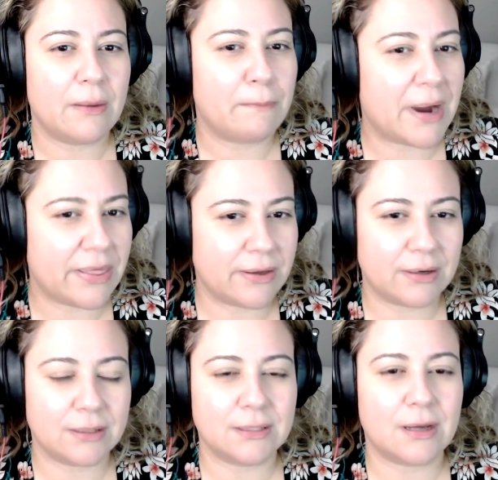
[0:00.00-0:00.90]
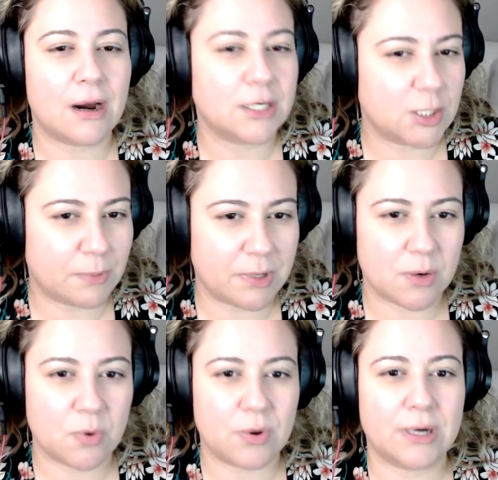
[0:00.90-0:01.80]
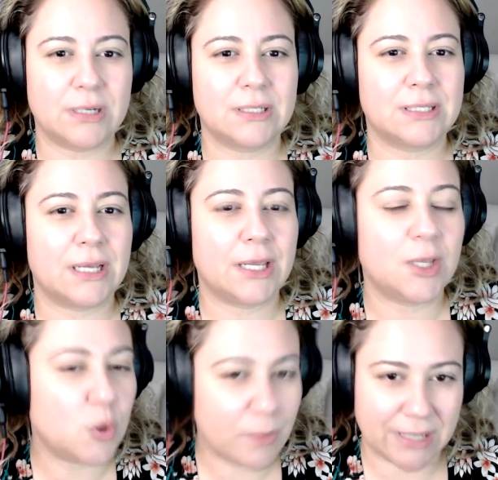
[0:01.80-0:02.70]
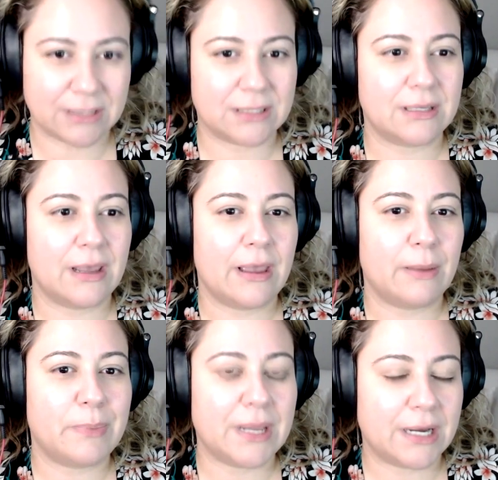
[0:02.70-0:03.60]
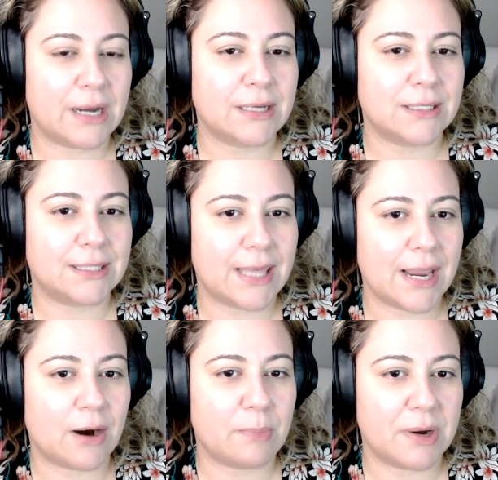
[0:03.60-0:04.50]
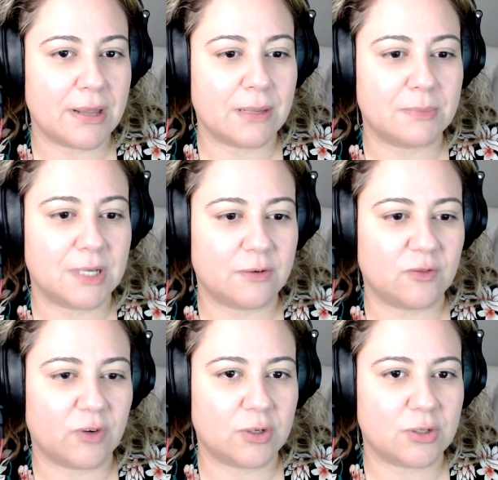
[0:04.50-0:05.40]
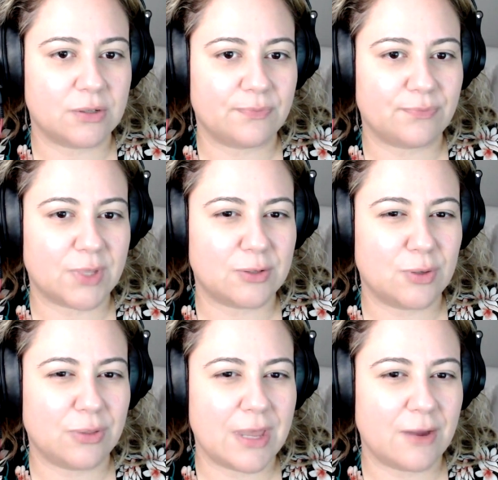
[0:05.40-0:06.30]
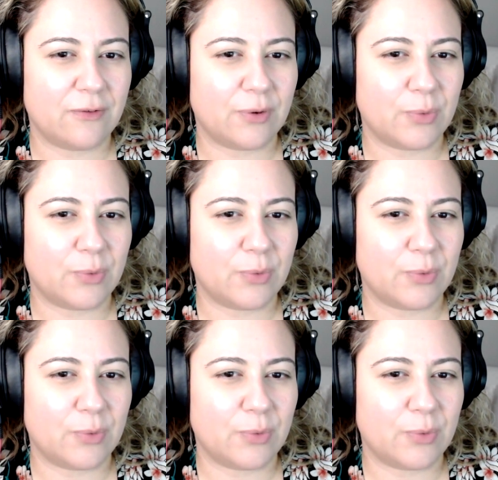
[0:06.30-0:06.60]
mothers, entrepreneurs, humans because they are putting themselves first. So thank